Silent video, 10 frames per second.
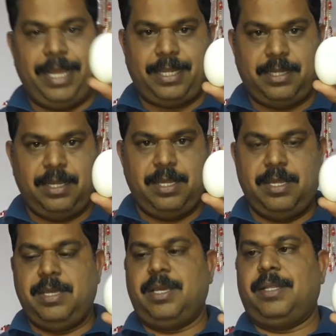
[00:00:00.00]
egg
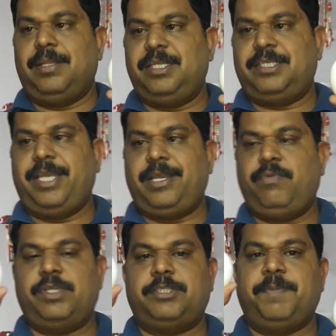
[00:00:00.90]
and this
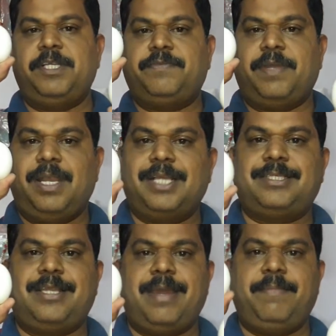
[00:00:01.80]
egg which spins for
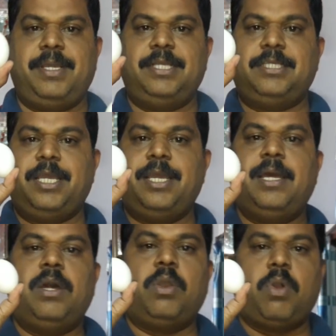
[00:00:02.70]
less time is a
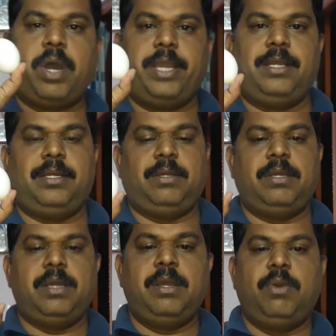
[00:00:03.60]
raw
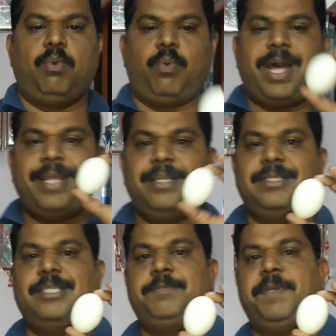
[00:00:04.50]
Why
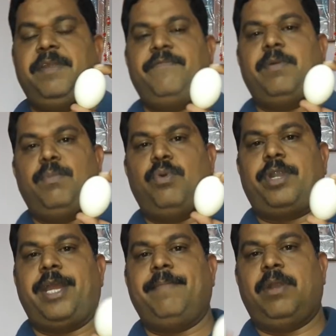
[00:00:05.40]
this is spinning for
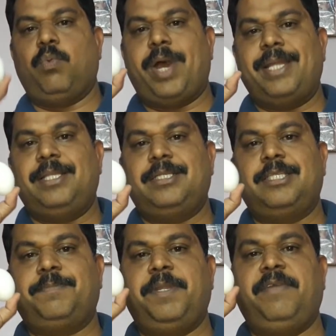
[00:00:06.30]
more time and why this
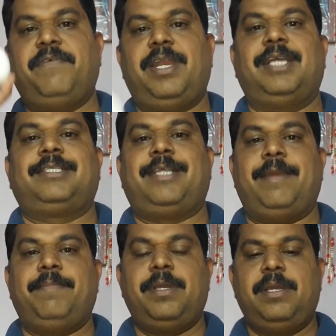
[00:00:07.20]
is spinning for less
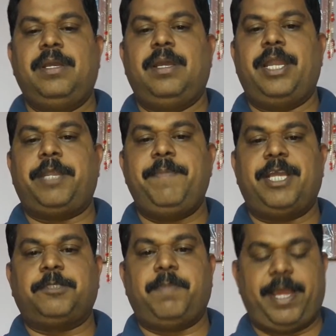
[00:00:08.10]
time? Let me
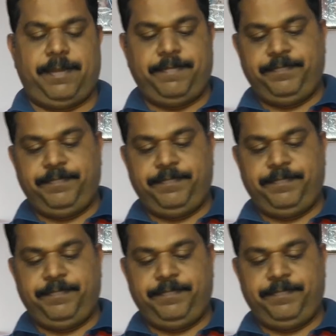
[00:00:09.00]
explain.